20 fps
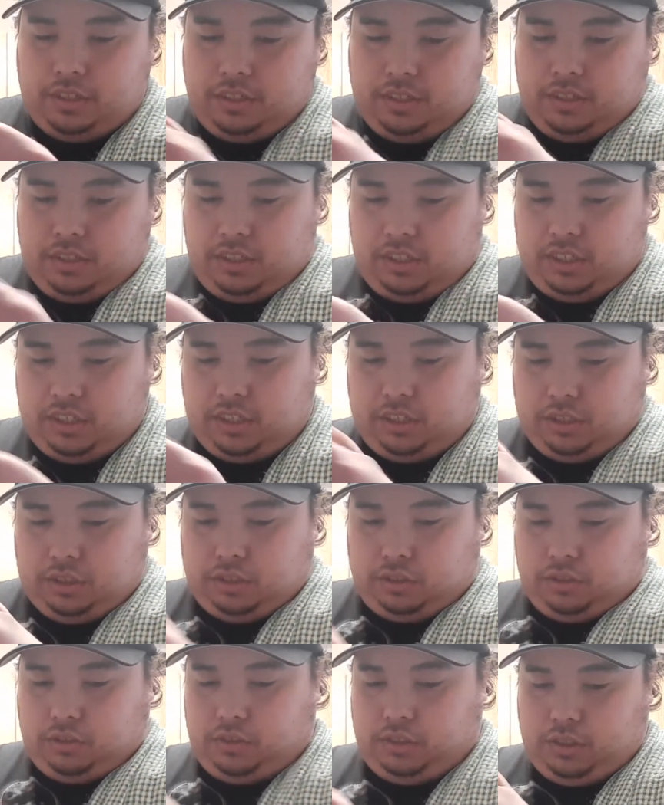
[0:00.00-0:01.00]
So
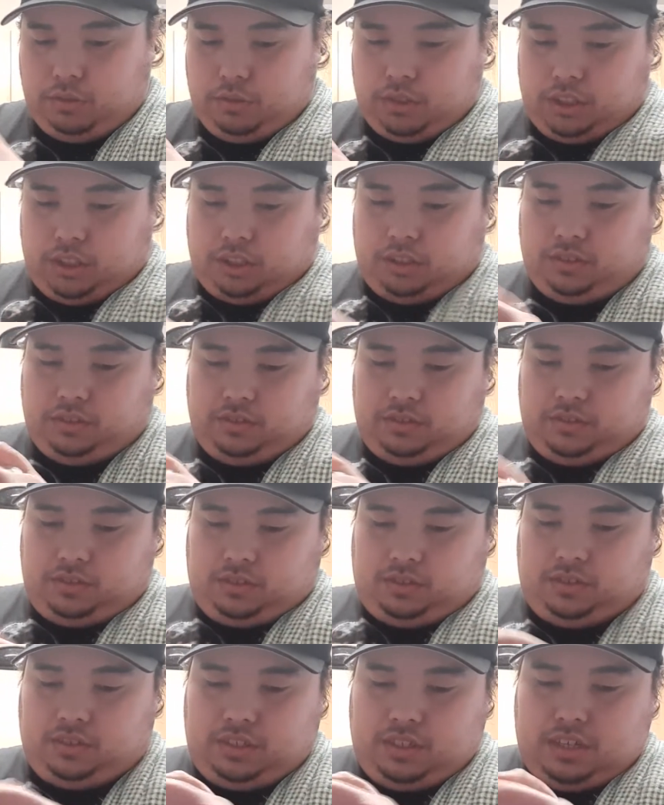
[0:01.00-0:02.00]
you wanna
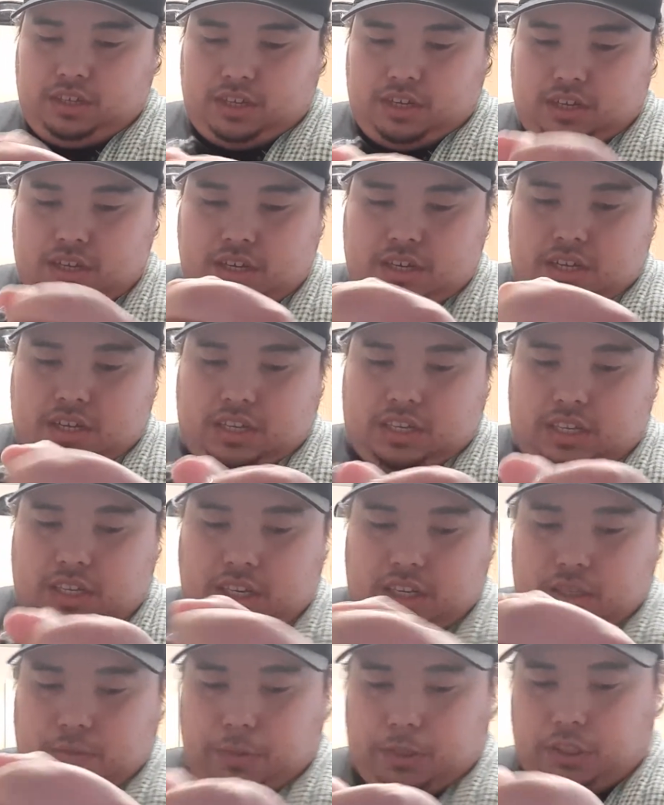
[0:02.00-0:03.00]
get
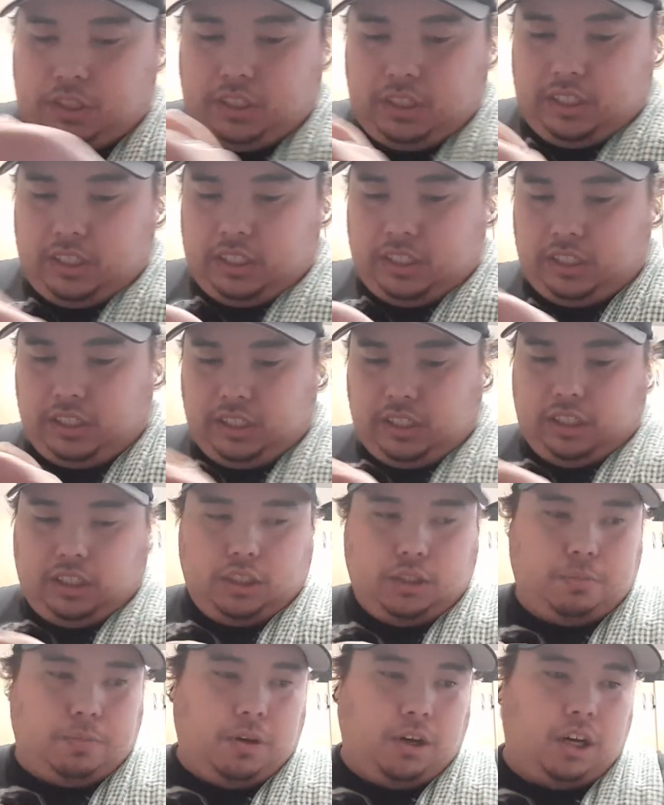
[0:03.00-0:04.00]
as much seasoning in there
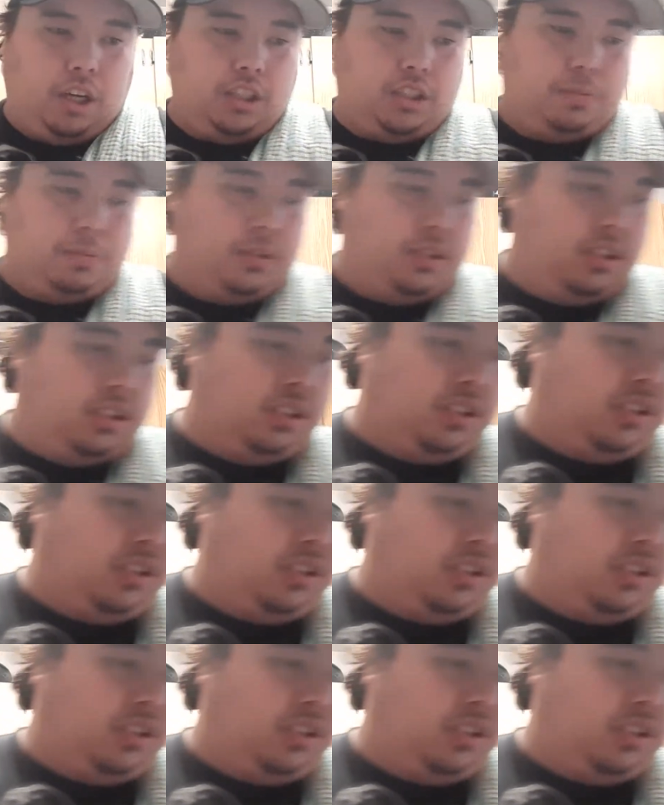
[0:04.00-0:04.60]
as possible.